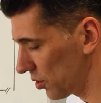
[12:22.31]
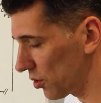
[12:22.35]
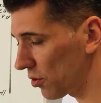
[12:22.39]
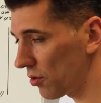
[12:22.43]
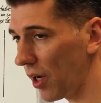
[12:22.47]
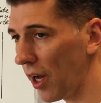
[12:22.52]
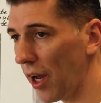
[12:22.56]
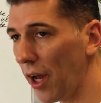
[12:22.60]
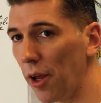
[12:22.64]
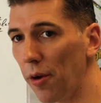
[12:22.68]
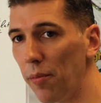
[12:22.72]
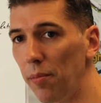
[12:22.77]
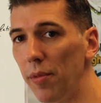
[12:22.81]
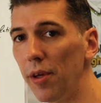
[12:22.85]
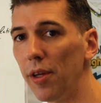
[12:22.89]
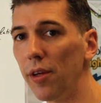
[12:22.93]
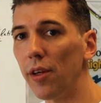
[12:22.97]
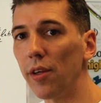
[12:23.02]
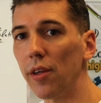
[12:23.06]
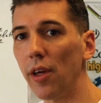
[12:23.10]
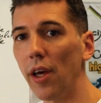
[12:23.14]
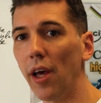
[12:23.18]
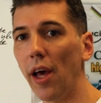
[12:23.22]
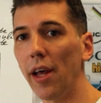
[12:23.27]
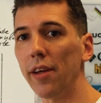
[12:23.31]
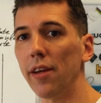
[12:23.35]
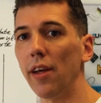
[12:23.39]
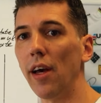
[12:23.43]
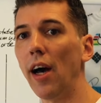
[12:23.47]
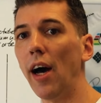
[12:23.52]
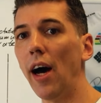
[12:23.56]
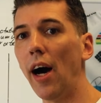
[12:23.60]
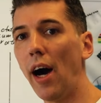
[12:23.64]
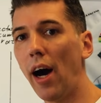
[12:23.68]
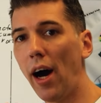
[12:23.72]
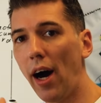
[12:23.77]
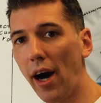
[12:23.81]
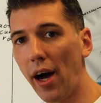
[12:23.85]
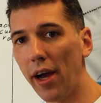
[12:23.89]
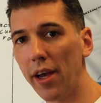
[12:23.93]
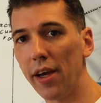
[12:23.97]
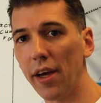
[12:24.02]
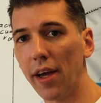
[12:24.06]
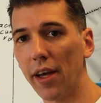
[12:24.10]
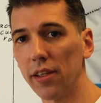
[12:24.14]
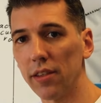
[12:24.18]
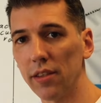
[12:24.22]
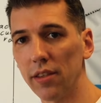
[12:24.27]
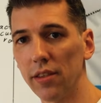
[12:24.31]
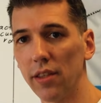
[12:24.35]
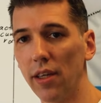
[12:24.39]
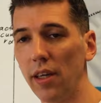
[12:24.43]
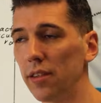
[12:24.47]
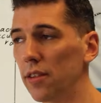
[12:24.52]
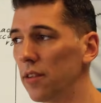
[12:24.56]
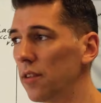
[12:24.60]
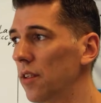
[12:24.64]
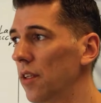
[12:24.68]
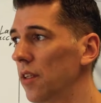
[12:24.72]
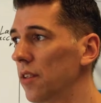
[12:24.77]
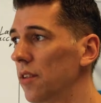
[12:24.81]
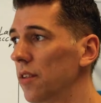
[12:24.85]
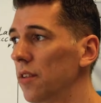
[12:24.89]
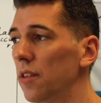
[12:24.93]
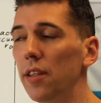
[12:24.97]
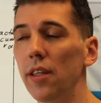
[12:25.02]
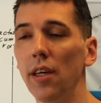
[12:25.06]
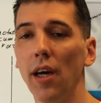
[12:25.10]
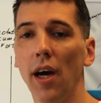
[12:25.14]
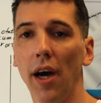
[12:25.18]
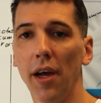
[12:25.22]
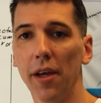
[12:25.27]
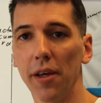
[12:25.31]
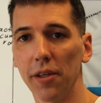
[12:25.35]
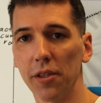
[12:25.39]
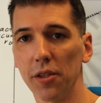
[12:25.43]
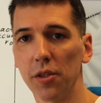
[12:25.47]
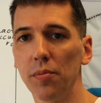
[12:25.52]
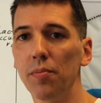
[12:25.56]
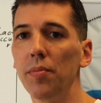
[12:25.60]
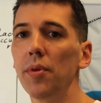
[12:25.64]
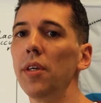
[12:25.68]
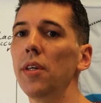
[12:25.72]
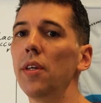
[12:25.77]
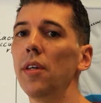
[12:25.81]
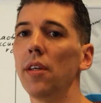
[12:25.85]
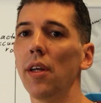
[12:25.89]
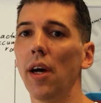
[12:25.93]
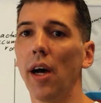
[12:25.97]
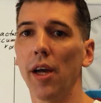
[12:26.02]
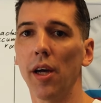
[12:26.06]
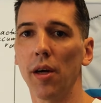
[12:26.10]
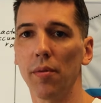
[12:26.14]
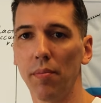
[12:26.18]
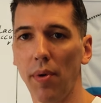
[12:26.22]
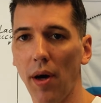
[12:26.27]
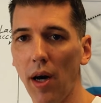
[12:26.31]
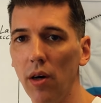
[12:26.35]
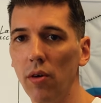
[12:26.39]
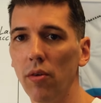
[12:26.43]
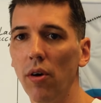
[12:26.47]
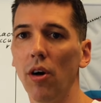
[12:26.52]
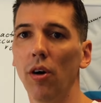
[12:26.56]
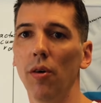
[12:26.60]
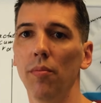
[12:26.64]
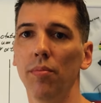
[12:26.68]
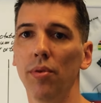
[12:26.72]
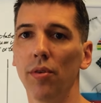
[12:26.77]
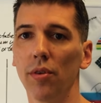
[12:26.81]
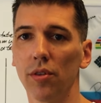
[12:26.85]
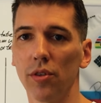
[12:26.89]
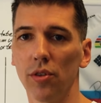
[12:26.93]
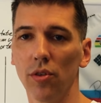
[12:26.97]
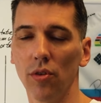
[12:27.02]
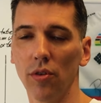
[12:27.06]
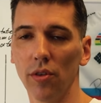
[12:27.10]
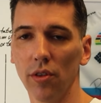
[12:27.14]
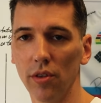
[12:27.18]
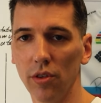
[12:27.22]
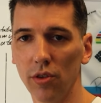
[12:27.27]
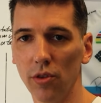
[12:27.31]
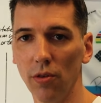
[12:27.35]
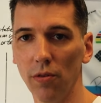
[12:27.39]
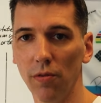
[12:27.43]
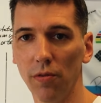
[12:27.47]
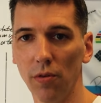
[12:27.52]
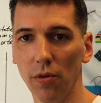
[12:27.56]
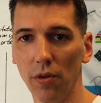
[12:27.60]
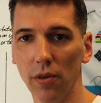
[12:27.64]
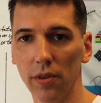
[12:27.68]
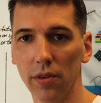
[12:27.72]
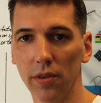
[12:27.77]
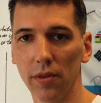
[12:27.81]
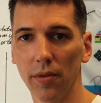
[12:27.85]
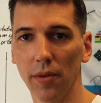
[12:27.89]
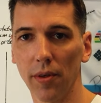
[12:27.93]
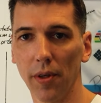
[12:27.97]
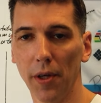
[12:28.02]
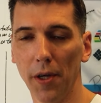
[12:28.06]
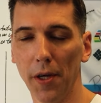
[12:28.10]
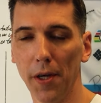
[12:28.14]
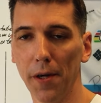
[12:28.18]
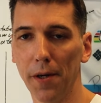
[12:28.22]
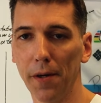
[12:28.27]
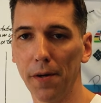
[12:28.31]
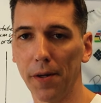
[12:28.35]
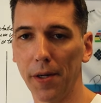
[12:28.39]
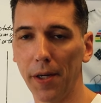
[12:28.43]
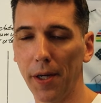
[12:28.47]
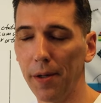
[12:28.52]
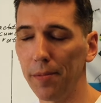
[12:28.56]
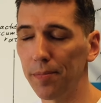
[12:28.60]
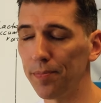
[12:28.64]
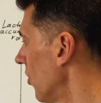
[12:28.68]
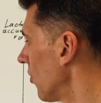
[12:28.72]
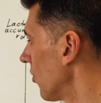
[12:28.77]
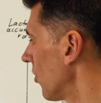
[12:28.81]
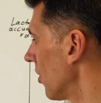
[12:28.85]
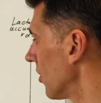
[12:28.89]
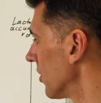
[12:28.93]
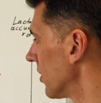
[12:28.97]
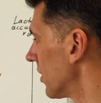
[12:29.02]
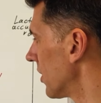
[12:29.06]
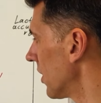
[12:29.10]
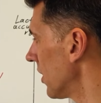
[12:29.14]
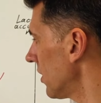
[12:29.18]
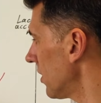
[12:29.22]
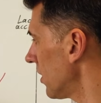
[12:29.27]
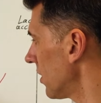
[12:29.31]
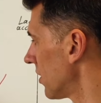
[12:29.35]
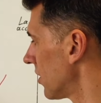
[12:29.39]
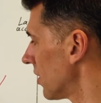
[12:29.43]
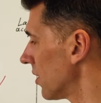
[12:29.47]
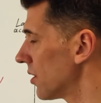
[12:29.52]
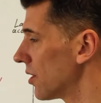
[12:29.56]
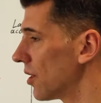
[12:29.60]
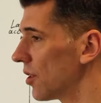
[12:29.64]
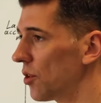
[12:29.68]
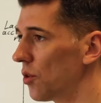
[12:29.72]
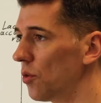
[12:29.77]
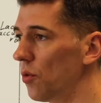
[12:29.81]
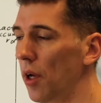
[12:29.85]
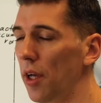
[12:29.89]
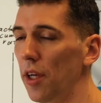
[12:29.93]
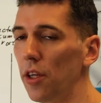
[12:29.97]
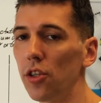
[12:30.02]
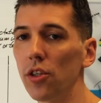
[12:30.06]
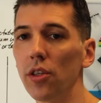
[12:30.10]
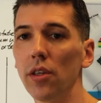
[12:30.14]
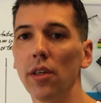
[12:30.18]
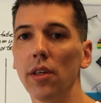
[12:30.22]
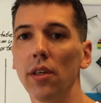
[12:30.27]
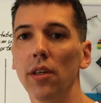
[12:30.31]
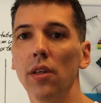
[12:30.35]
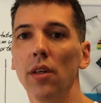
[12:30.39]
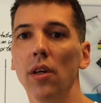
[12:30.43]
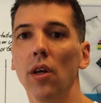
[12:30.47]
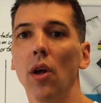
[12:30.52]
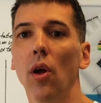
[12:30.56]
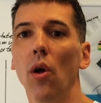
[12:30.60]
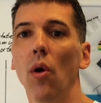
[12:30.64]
the right, meaning at a higher exercise intensity, higher speed, higher power output, so on and so forth. Okay, so this is a situation